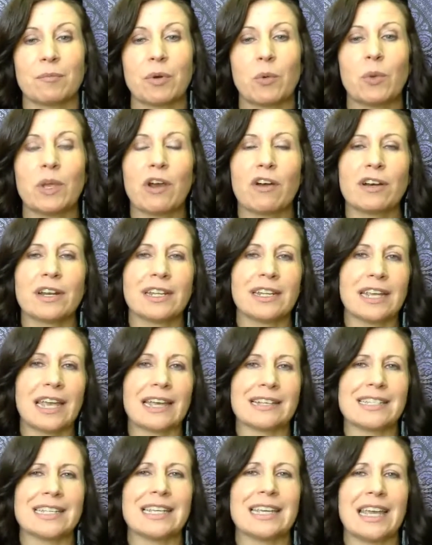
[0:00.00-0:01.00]
But we
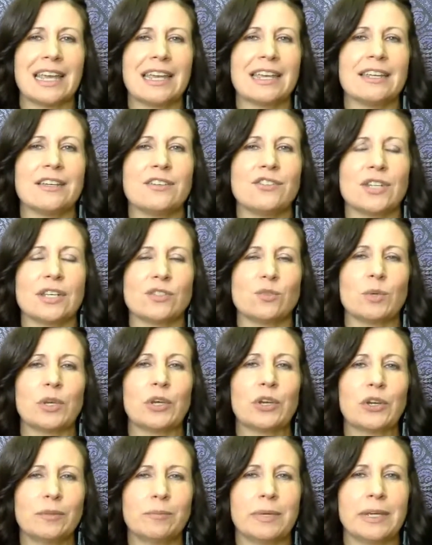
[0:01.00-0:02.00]
aren't as engaged as
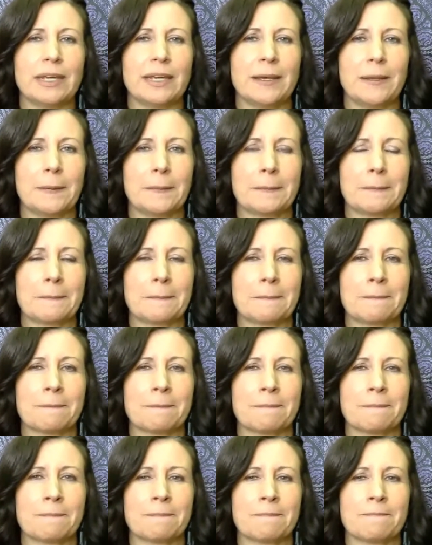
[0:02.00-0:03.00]
we could be.
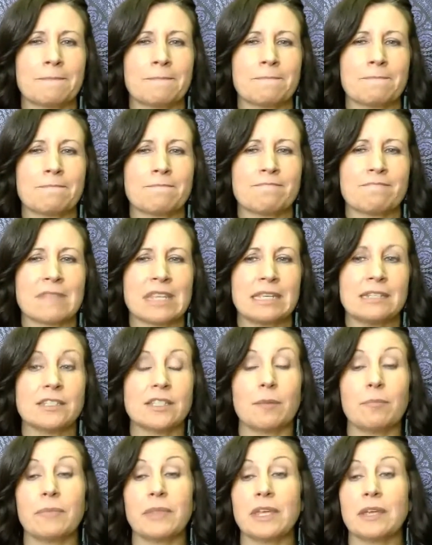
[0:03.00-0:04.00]

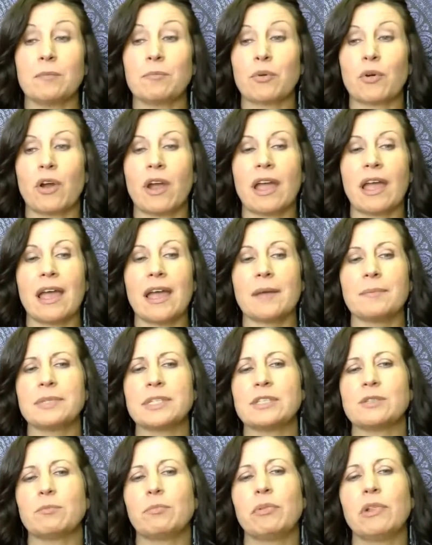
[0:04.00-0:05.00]
Something
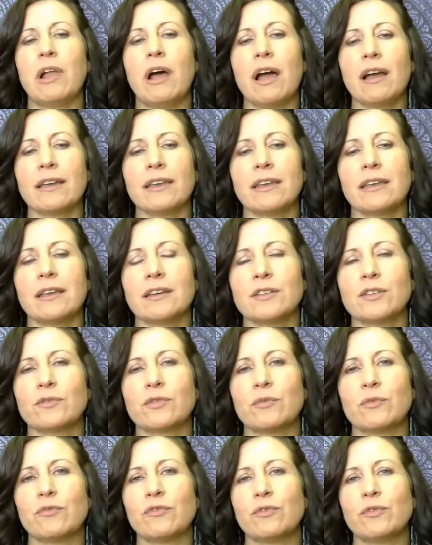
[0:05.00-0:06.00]
perhaps is blocking us
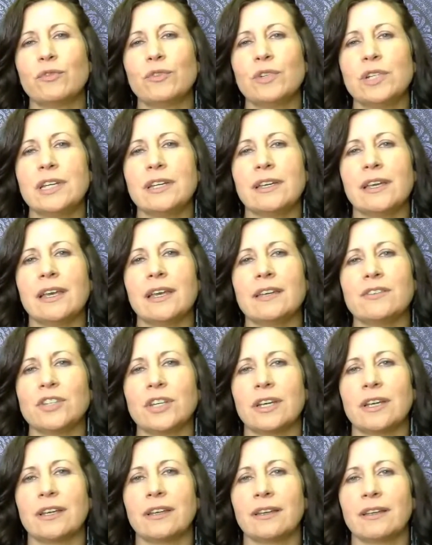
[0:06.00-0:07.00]
from fully
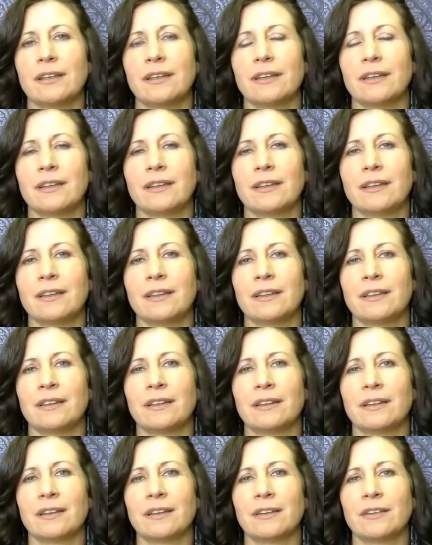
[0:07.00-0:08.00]
engaging,
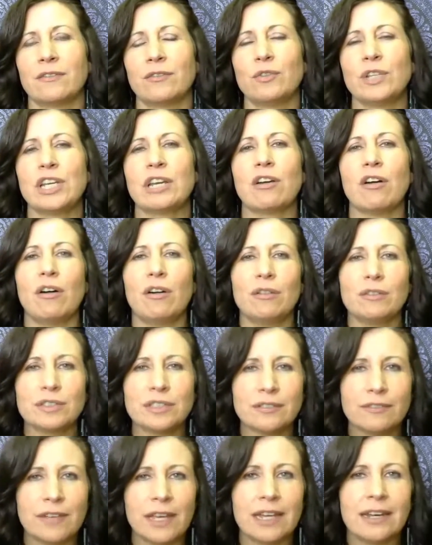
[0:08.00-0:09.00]
fully
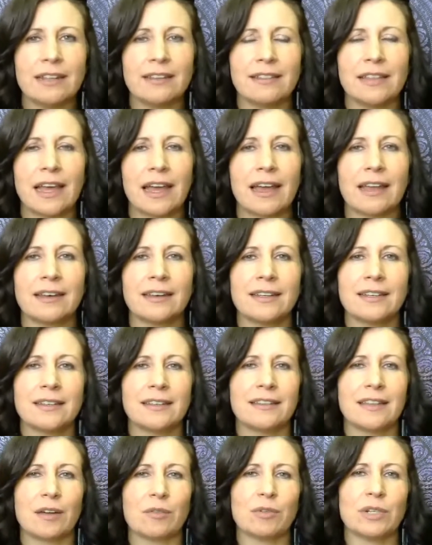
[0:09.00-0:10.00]
cultivating that
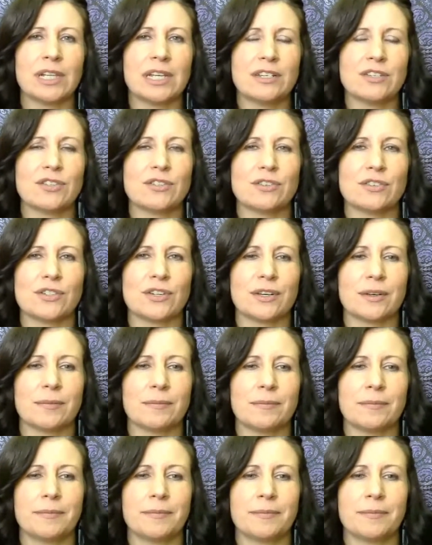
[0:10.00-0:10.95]
relationship.